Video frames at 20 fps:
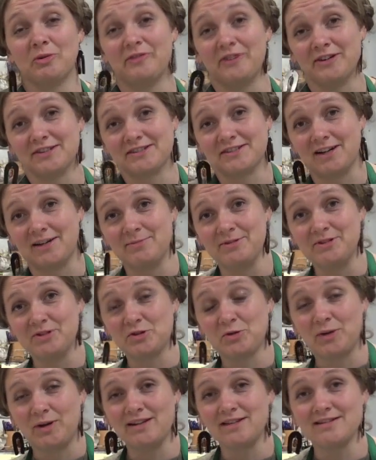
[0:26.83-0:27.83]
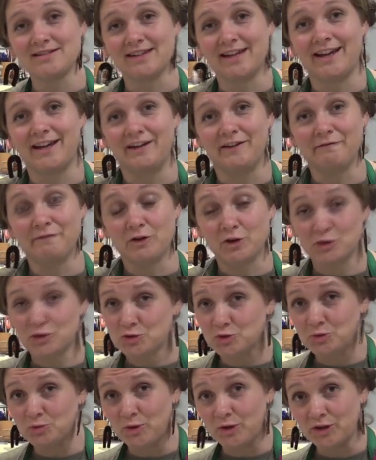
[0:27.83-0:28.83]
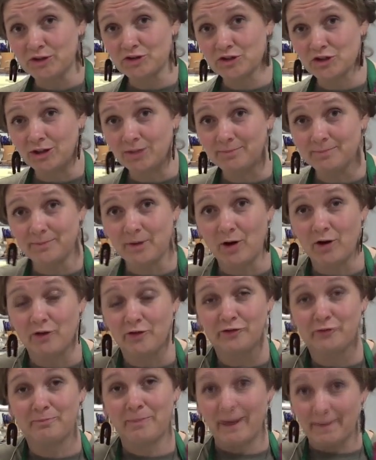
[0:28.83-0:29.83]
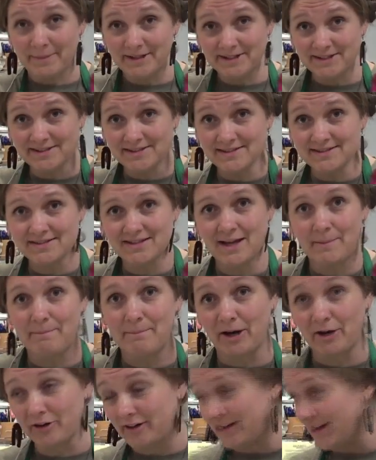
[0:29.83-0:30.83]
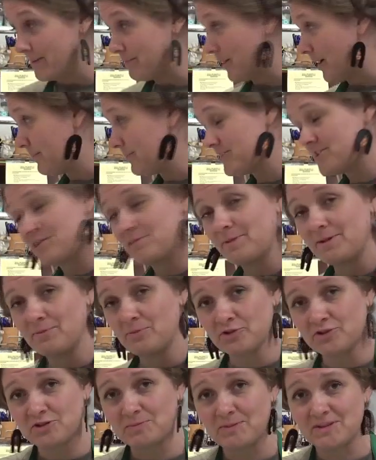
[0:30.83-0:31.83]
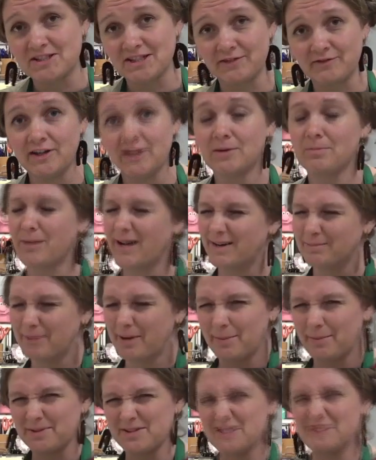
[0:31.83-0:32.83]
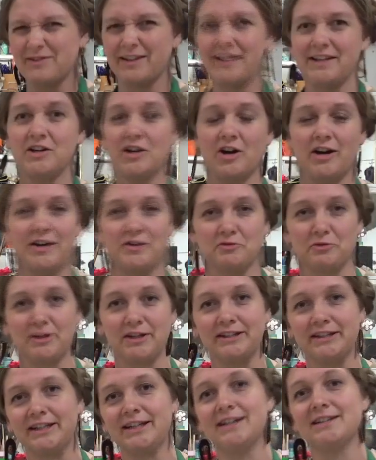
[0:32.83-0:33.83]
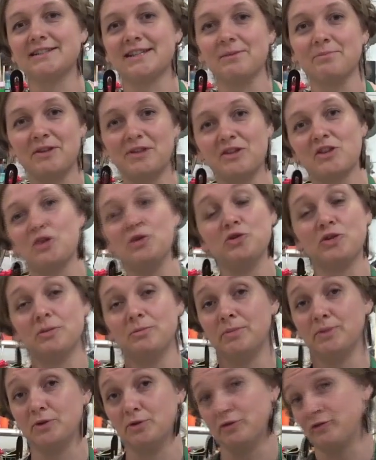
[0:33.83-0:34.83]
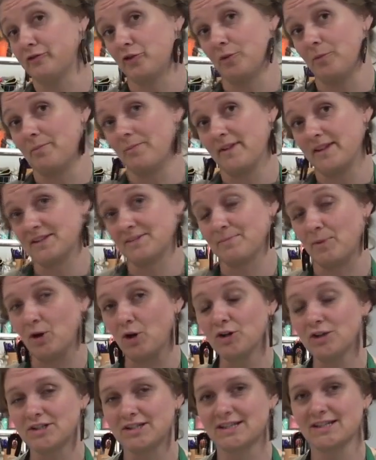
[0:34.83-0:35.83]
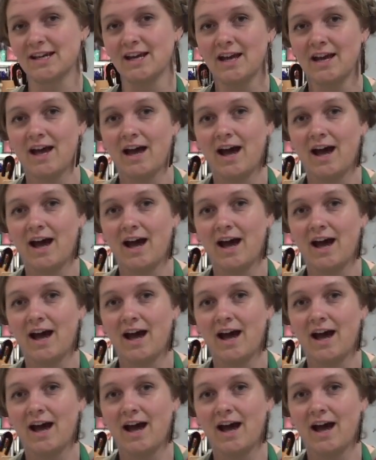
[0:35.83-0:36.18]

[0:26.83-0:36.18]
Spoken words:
Reverse Garbage Queensland virtual workshop of puppets, marionette puppets to be more specific, but puppets of any kind really is something that you can build from this box.